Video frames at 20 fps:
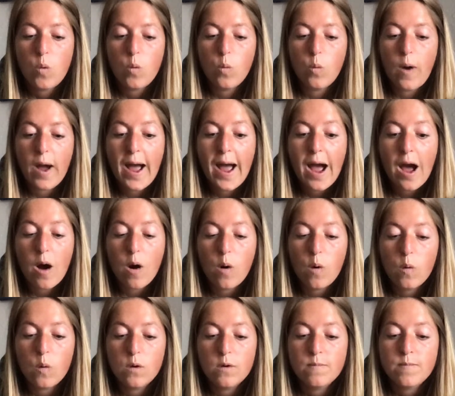Wow,
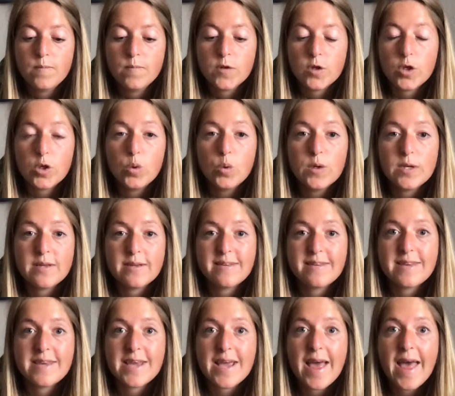you can
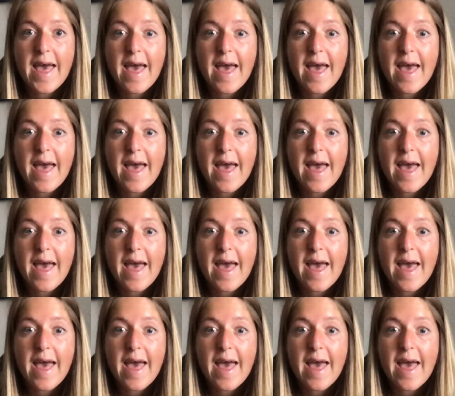see